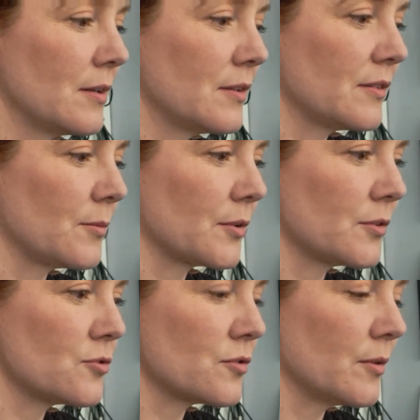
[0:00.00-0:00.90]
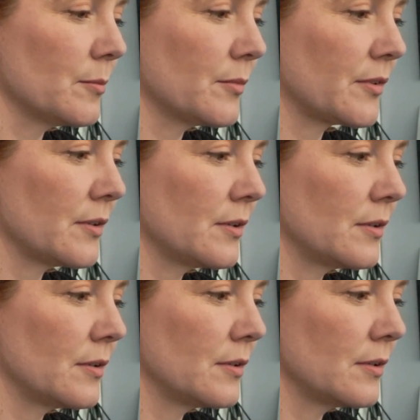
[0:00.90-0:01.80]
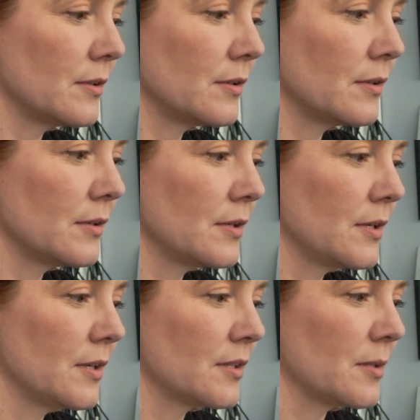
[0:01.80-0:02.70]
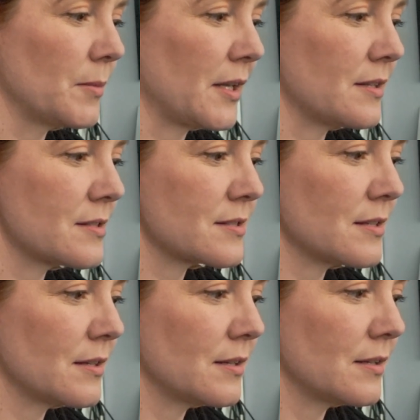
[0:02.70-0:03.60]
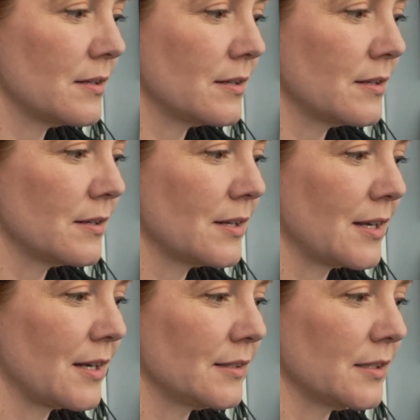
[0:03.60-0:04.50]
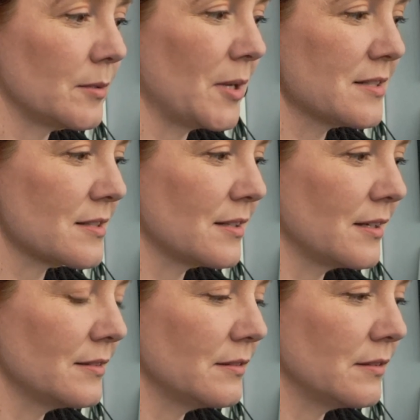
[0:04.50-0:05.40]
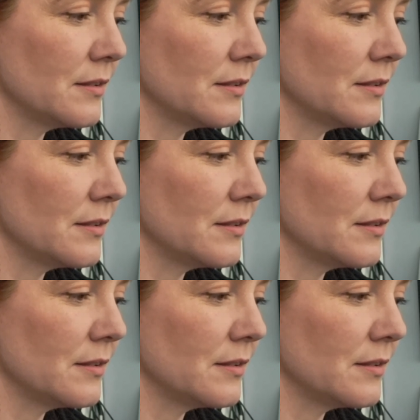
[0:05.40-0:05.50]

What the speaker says: So we've got the drums, the bass, and then the mandolin,